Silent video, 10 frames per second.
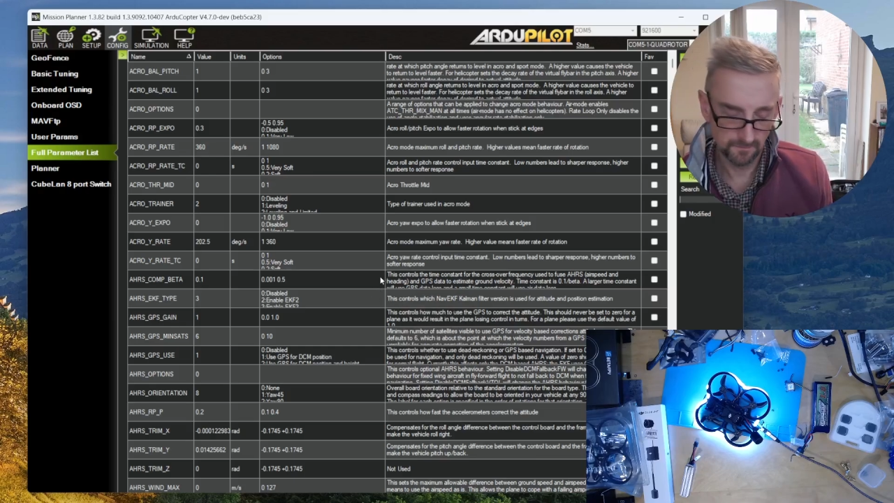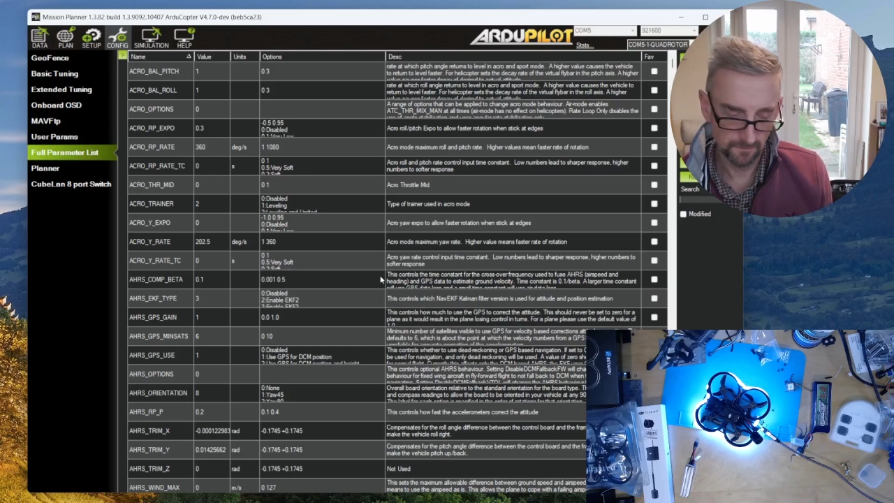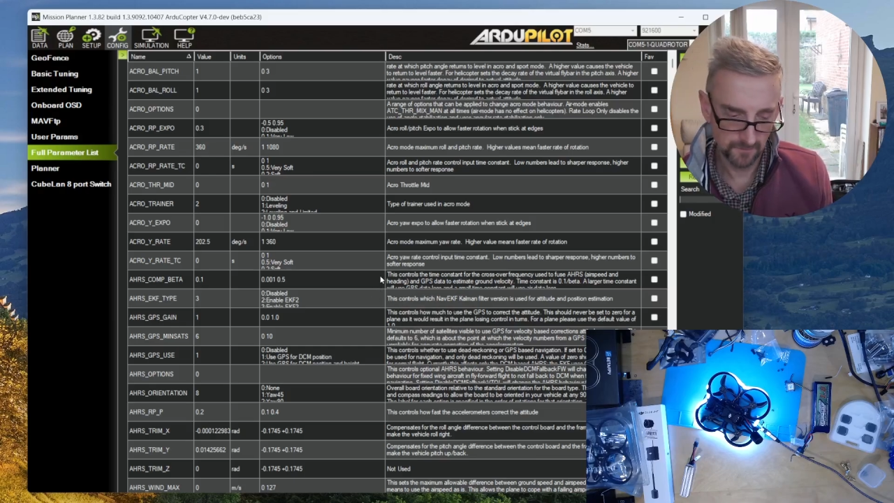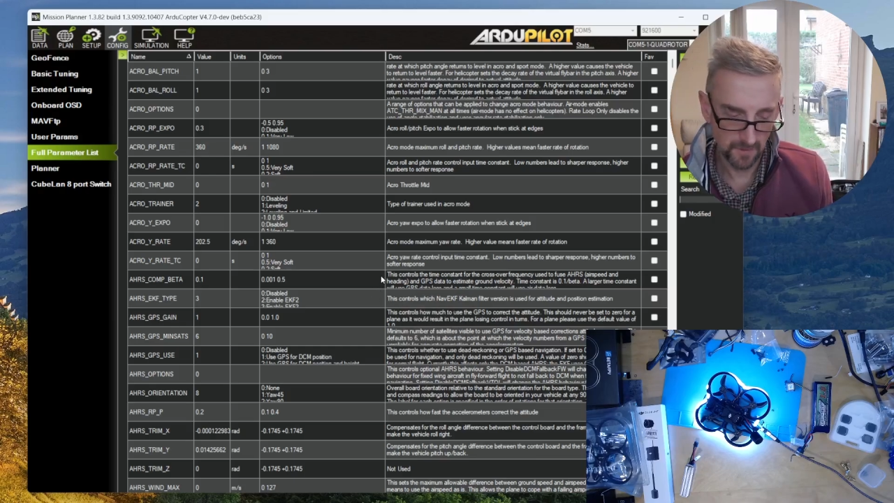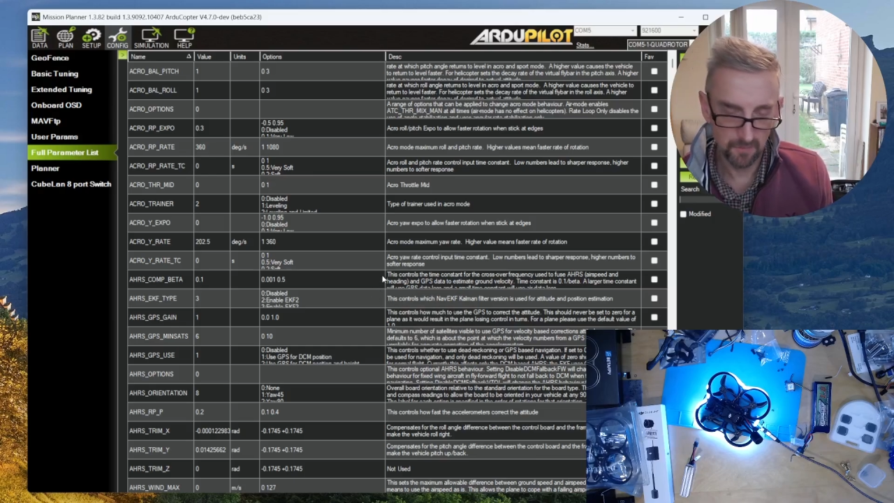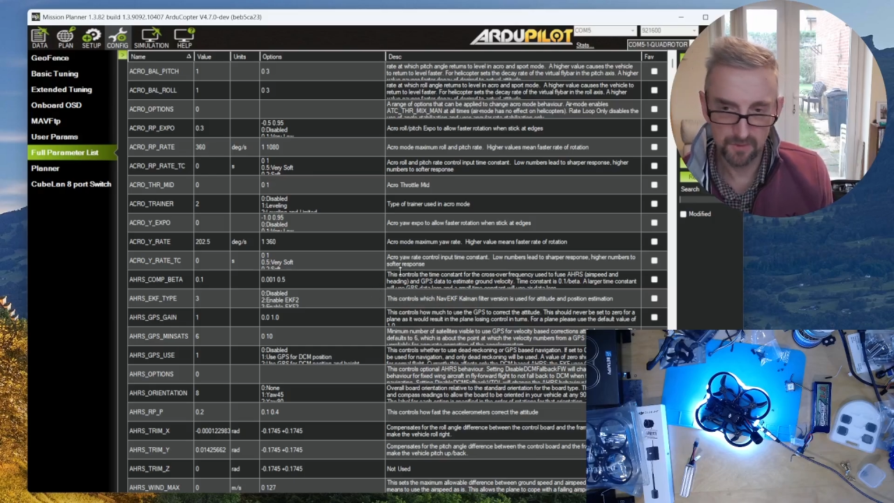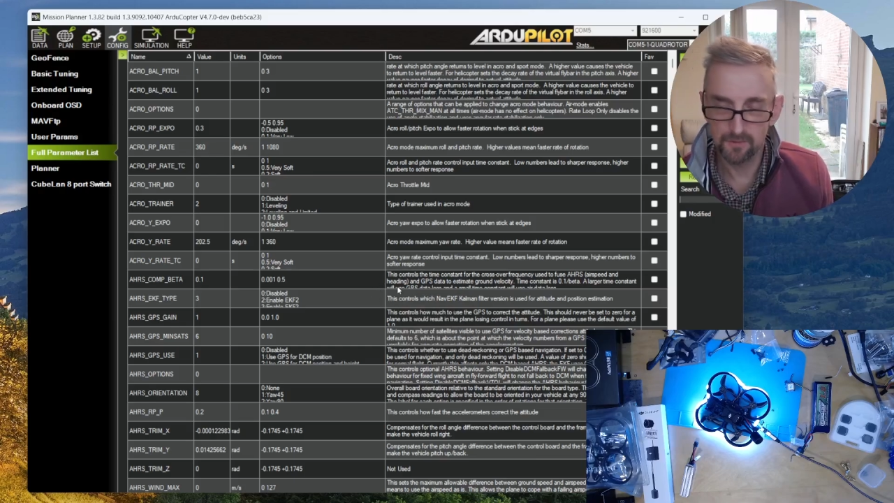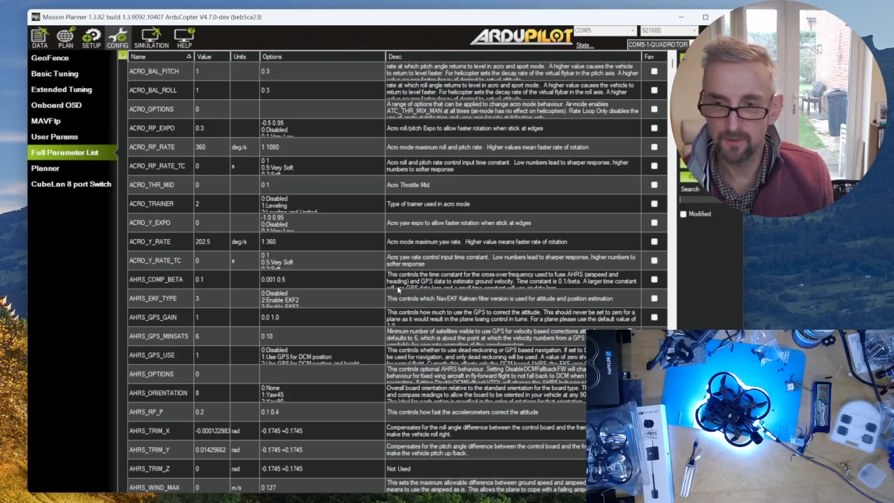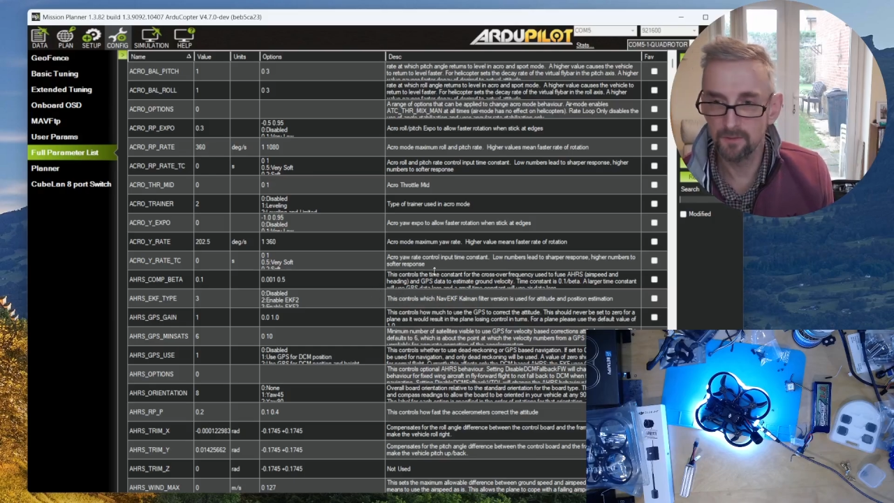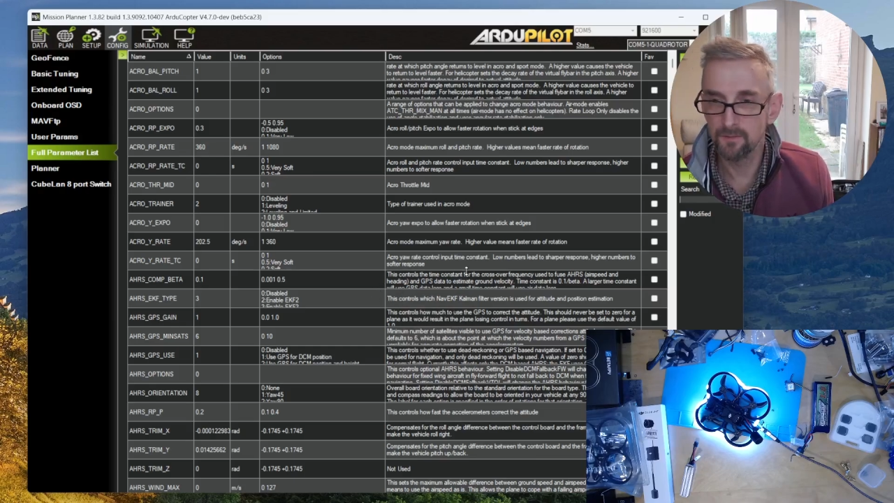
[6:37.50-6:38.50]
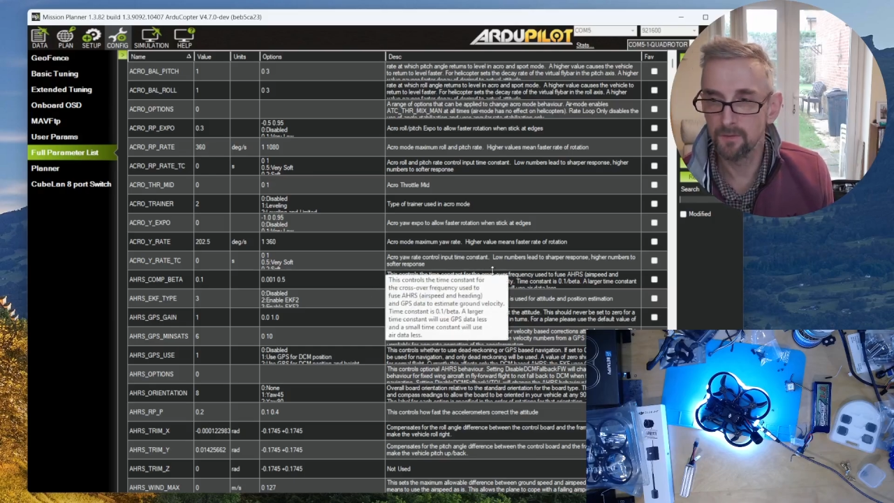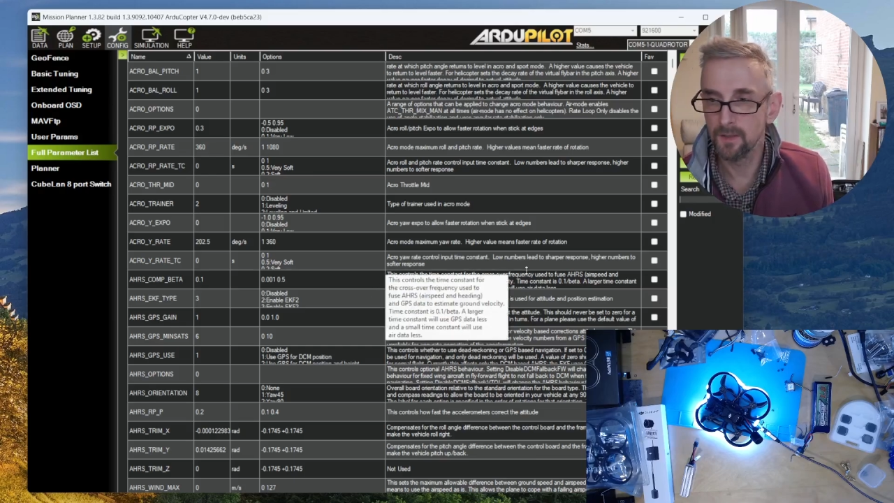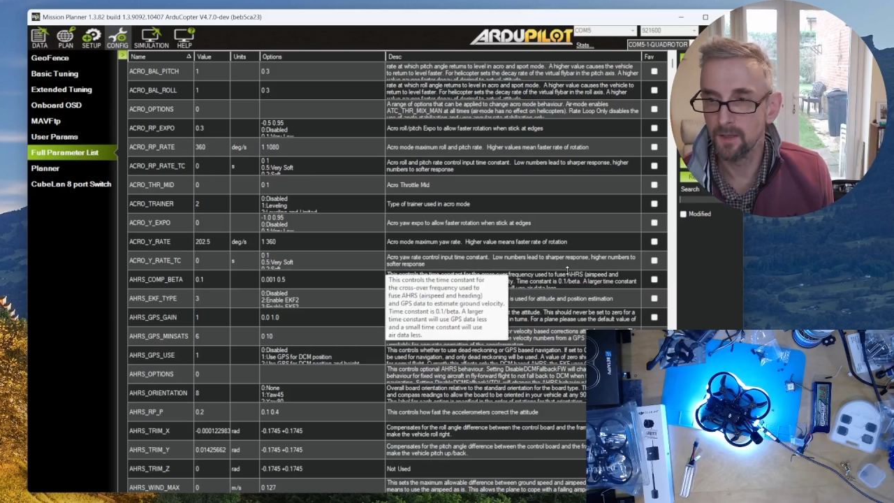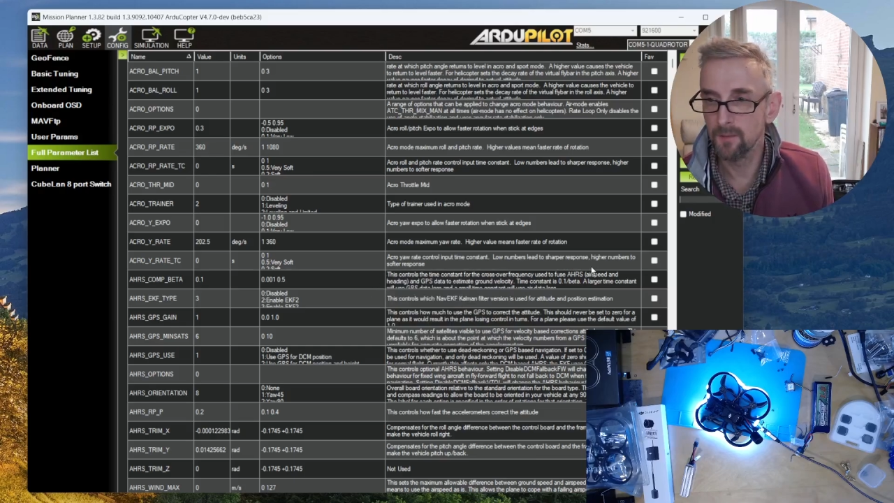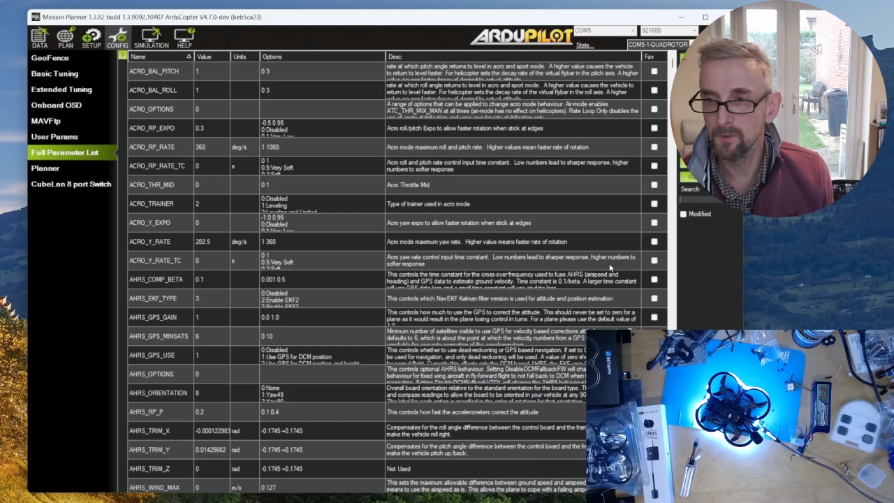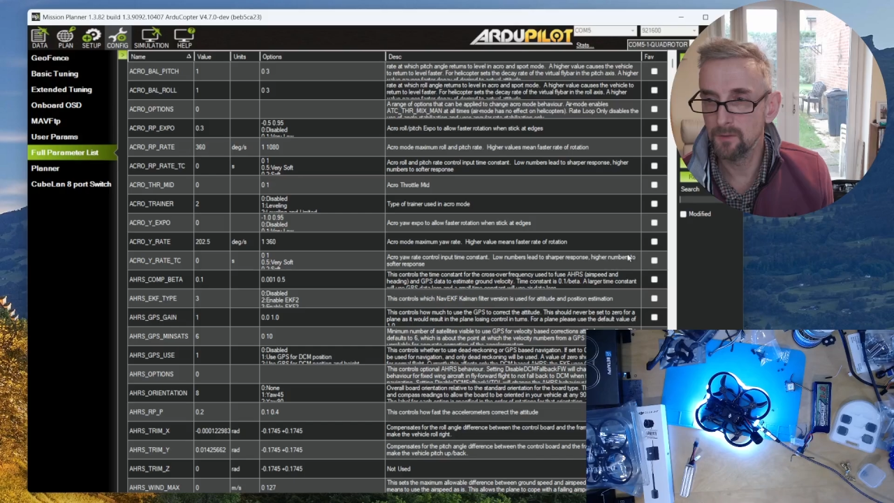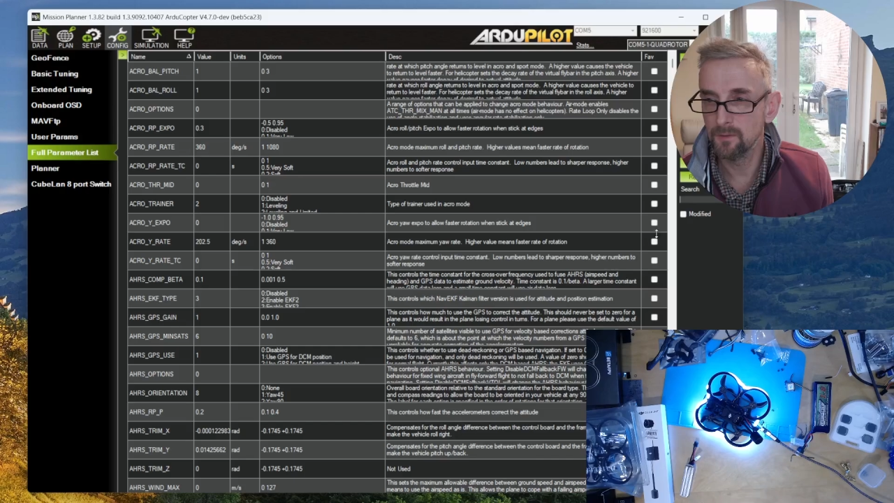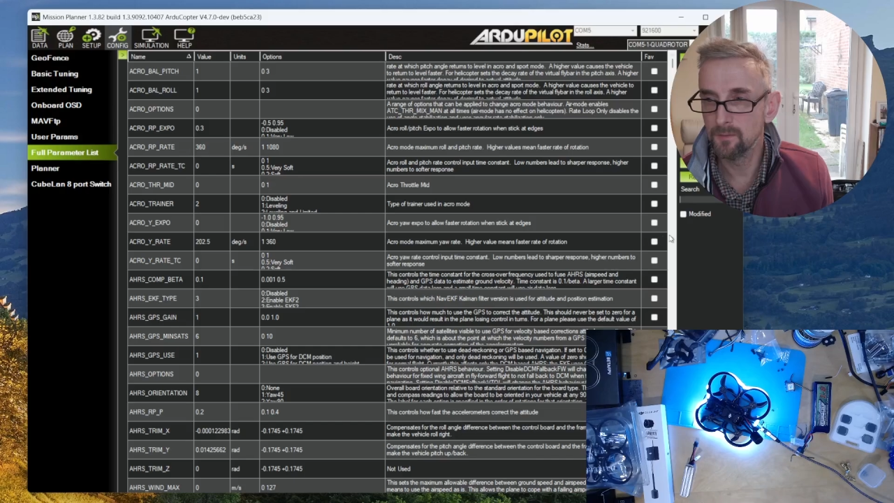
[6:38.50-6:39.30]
temperature drift to the IMUs,